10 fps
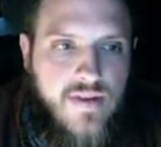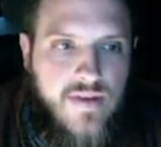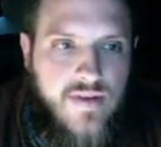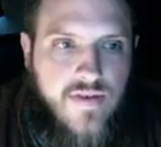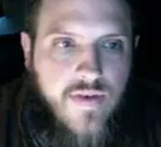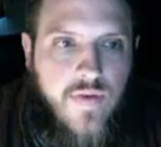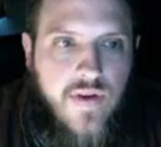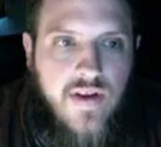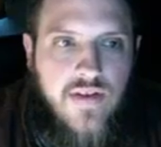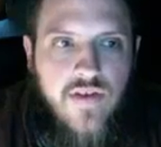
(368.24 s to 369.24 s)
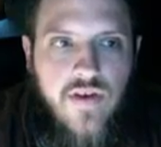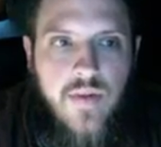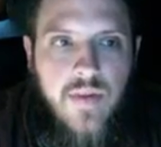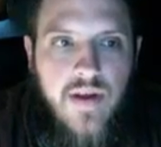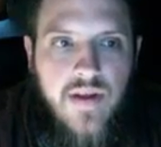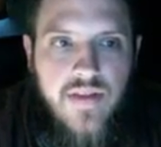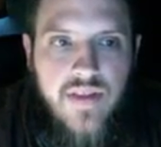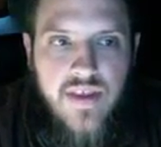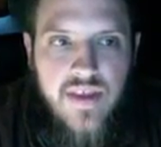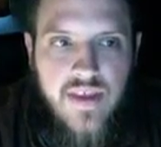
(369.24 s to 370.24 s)
So if we're going to talk about
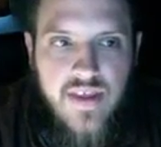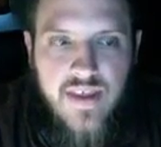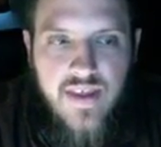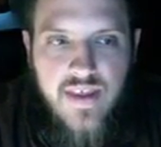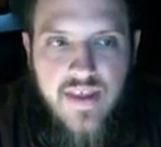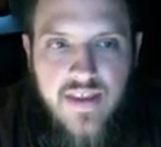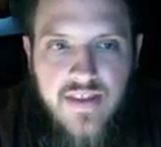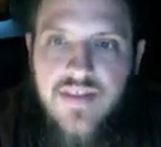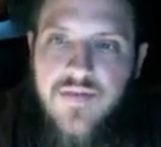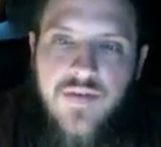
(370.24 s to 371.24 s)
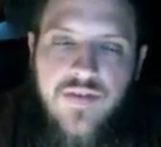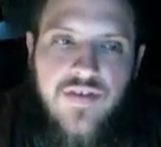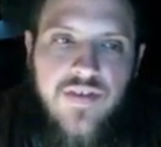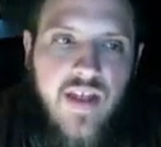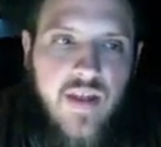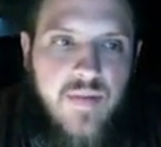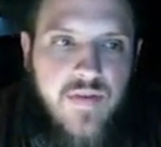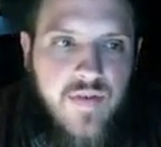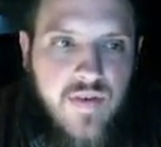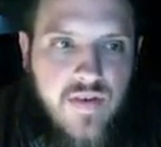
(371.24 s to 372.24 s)
the differences in
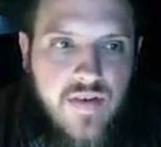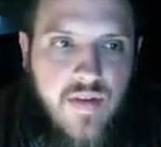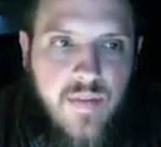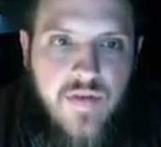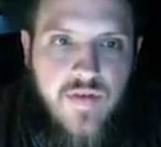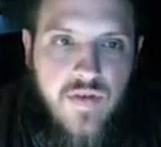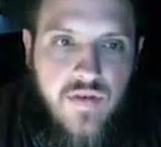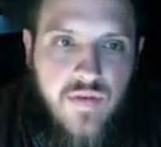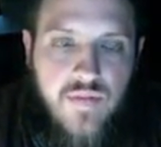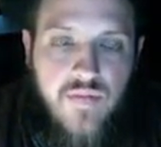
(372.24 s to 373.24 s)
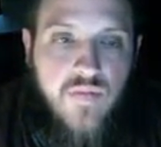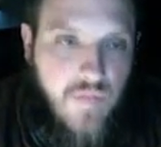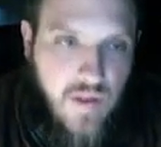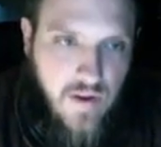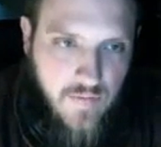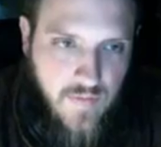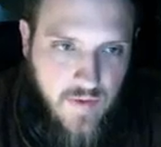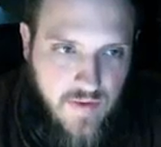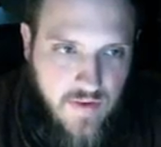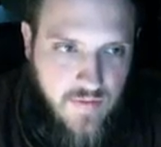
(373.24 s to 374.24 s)
atmosphere and temperature, they are
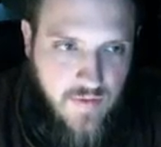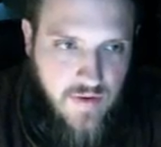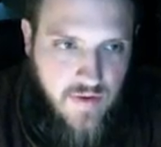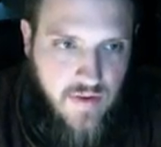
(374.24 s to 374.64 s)
very different.